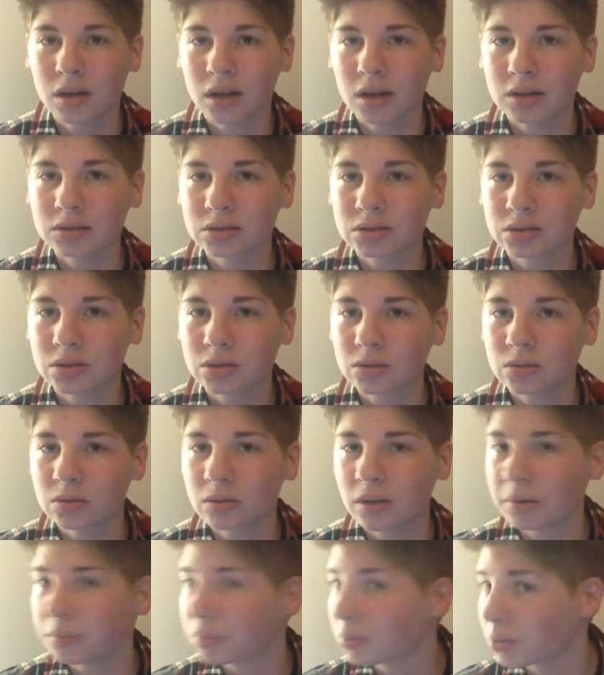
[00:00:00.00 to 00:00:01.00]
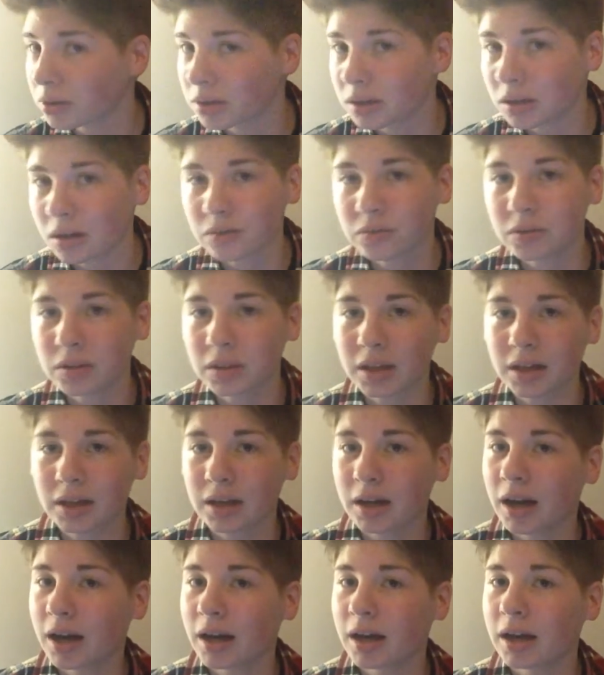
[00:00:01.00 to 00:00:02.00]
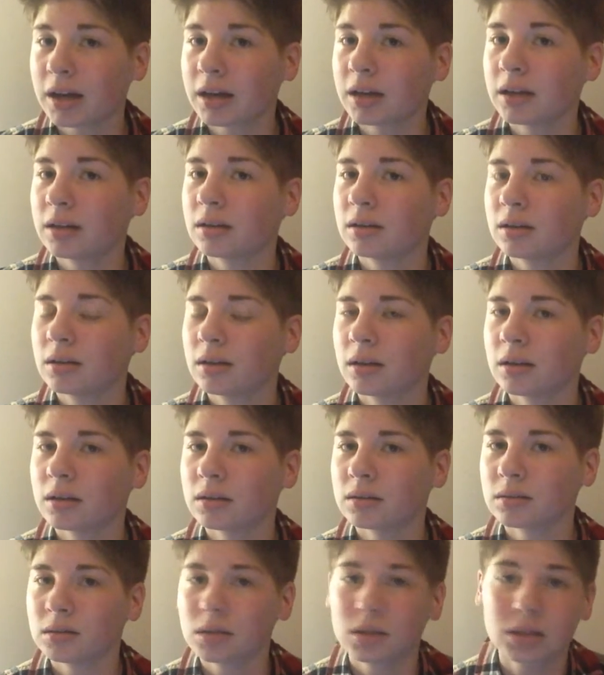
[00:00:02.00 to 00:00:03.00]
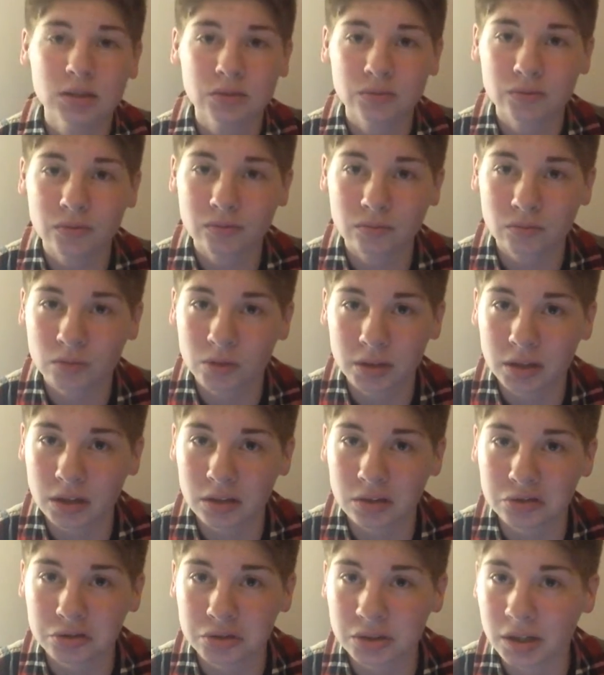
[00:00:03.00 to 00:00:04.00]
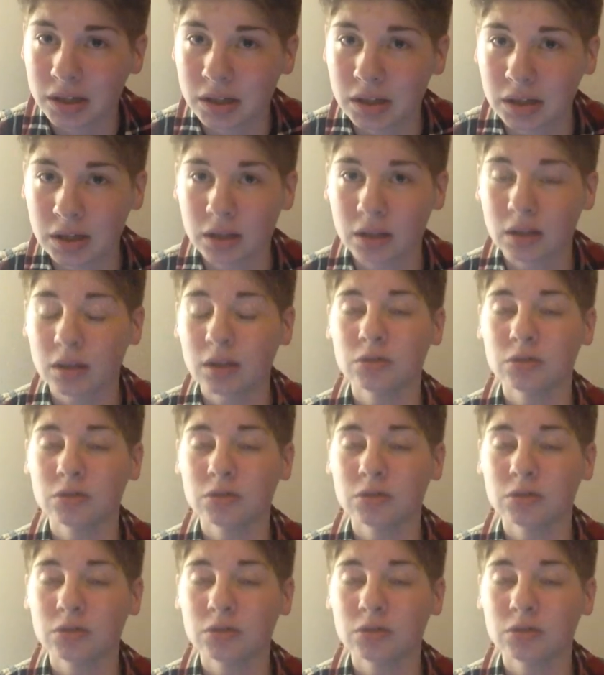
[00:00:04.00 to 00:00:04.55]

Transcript: And so I broke it off with that guy, and he's really understanding.